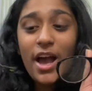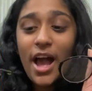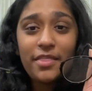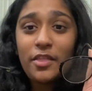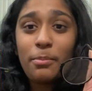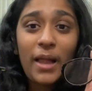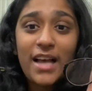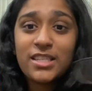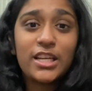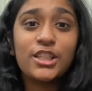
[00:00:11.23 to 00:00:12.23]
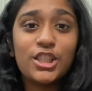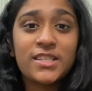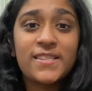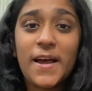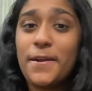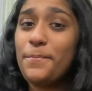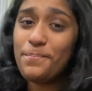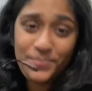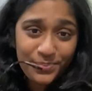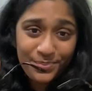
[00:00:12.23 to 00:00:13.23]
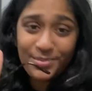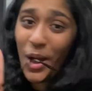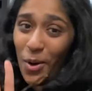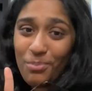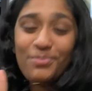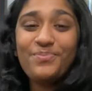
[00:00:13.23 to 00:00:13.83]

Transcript: and then the plastic just said, nope,